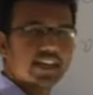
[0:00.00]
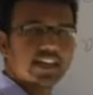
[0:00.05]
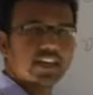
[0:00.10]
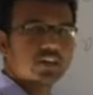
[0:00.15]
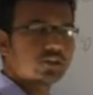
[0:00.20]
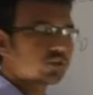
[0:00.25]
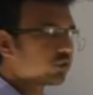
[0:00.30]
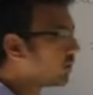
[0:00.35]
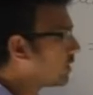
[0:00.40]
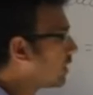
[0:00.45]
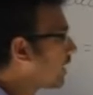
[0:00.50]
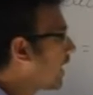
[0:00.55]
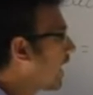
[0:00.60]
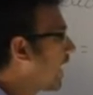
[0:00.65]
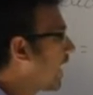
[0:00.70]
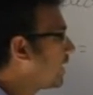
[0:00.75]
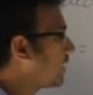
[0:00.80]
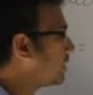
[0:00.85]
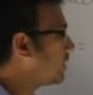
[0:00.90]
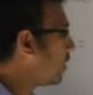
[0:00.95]
electrode,
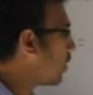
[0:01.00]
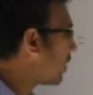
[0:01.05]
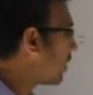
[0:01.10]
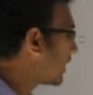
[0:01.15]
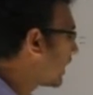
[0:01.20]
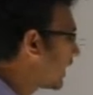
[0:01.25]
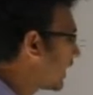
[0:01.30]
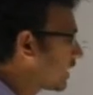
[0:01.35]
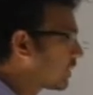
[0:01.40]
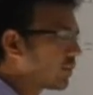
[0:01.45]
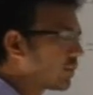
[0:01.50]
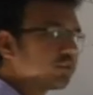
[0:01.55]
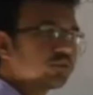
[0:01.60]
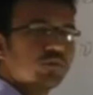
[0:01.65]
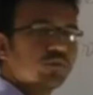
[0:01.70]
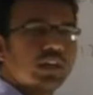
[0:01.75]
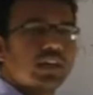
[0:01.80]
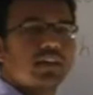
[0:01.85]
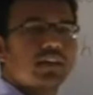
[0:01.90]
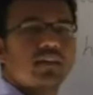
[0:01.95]
and all the
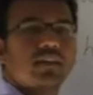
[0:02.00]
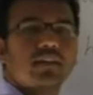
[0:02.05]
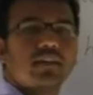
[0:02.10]
electrons will